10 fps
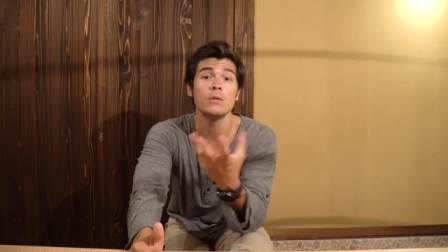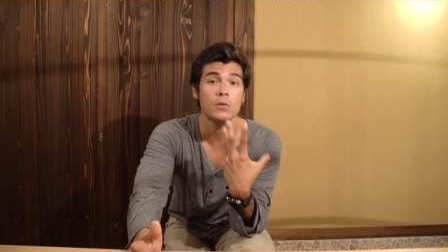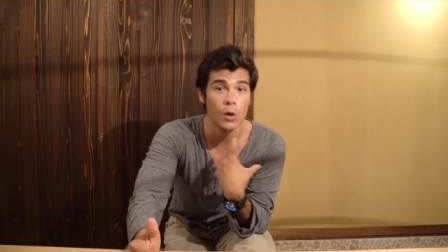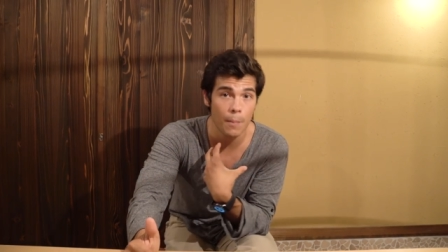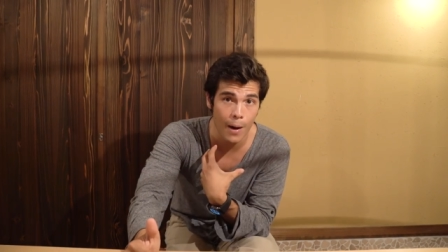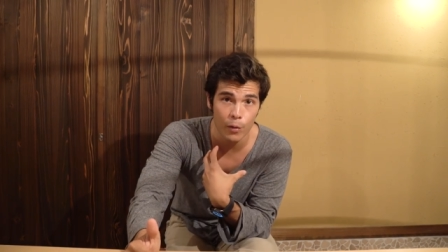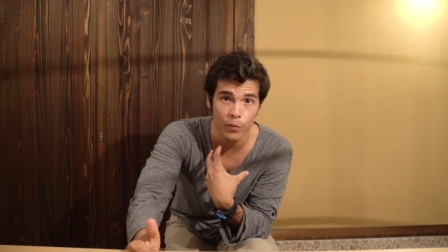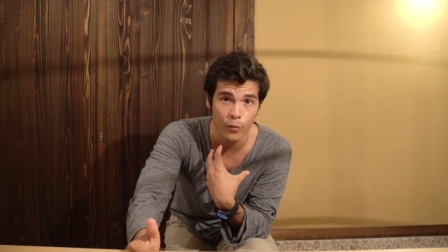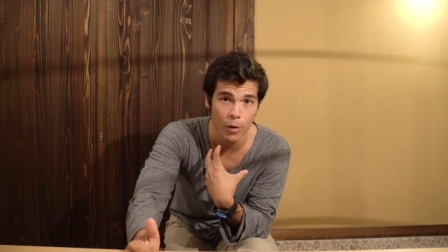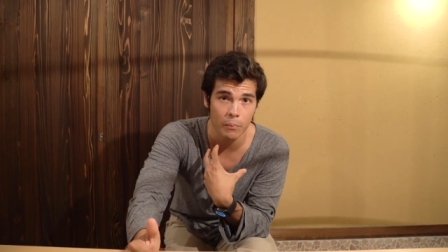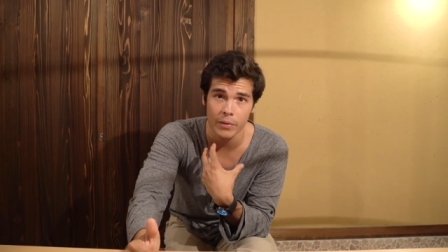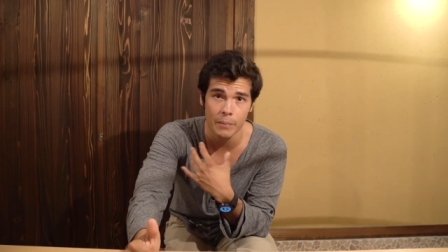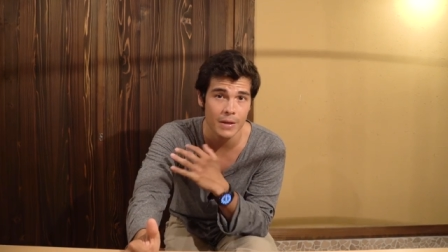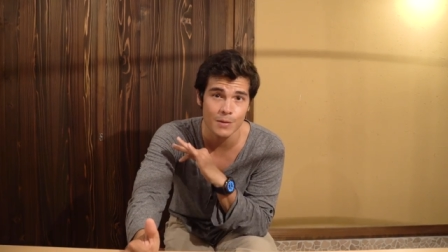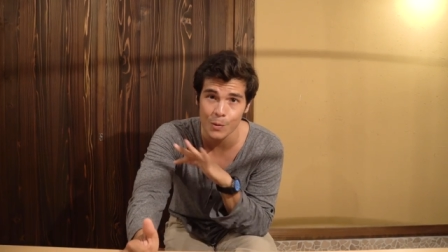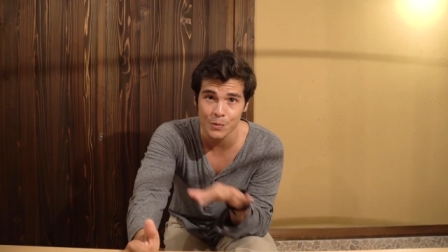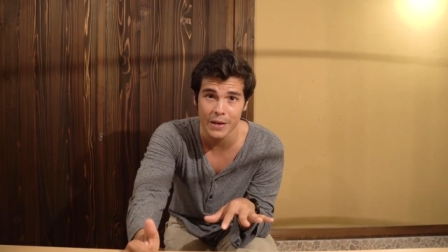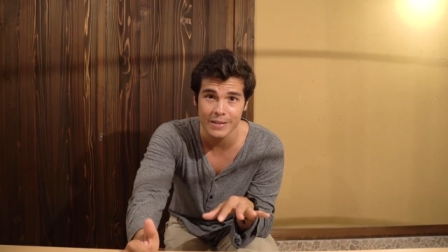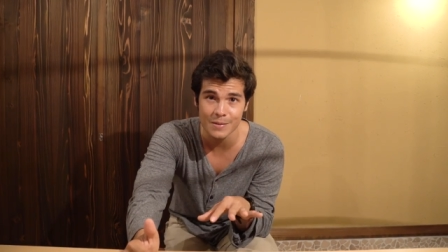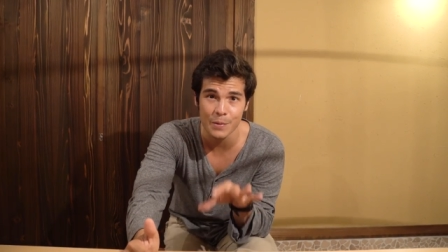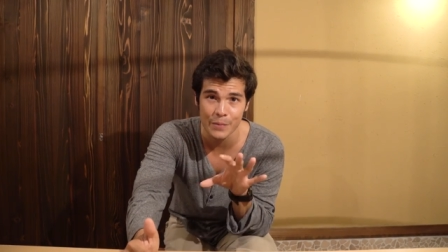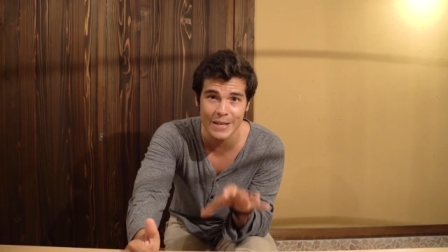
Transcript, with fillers: to your mouth form. That makes no sense. But